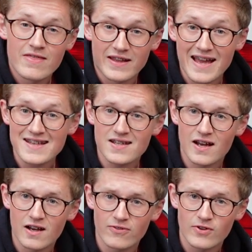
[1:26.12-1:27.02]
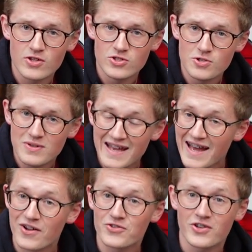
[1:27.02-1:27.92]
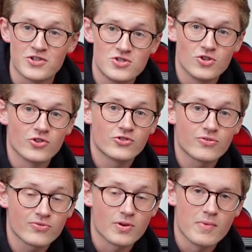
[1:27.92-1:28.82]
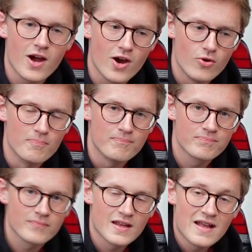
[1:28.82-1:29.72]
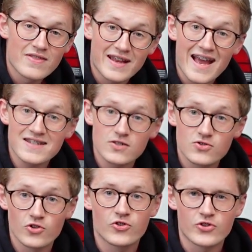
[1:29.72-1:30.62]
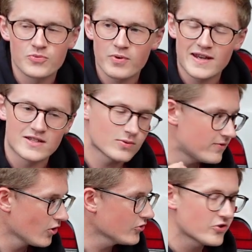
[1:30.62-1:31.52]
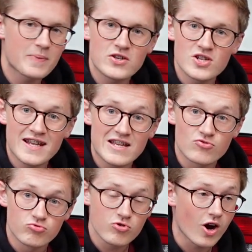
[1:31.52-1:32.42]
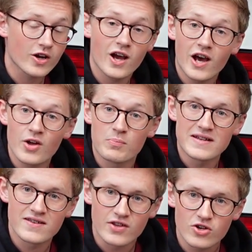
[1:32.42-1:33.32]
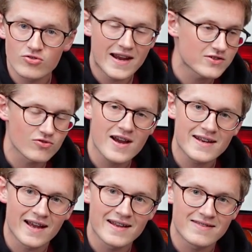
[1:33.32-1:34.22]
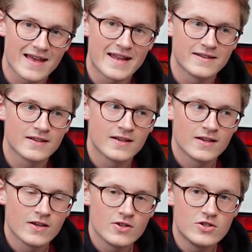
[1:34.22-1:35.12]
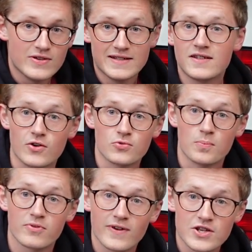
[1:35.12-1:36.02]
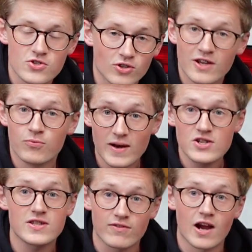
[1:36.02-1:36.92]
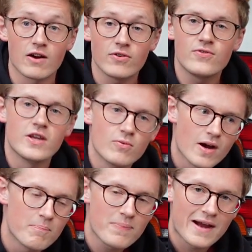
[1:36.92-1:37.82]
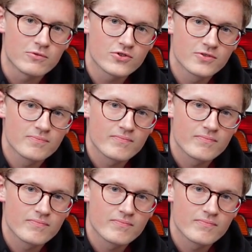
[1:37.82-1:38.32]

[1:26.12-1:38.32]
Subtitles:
The gas half you cannot adjust from home. The gas does the springing, so if your suspension is rock hard but it's at the correct ride height, then you need to go to a professional, of which there are a few about.